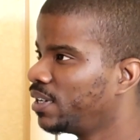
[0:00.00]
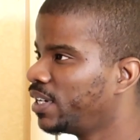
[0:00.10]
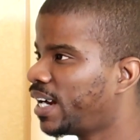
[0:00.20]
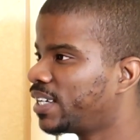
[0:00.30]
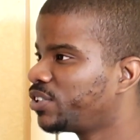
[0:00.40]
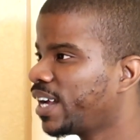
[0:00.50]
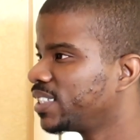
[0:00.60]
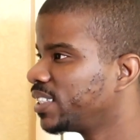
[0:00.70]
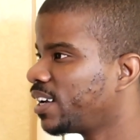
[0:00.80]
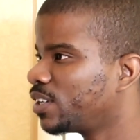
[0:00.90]
And then I
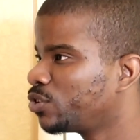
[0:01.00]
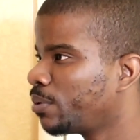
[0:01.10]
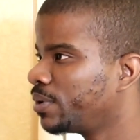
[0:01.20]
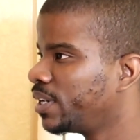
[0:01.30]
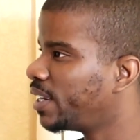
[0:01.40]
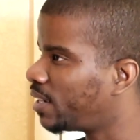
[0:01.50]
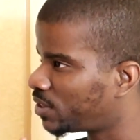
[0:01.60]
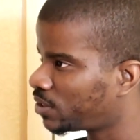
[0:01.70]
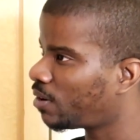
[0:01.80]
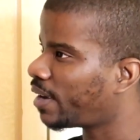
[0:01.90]
tried to stay out of trouble. Then that
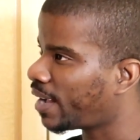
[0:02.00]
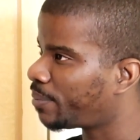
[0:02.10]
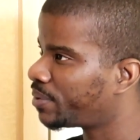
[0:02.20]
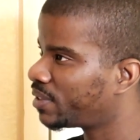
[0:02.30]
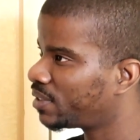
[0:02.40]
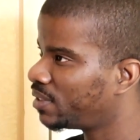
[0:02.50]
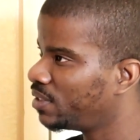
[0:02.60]
assault happened,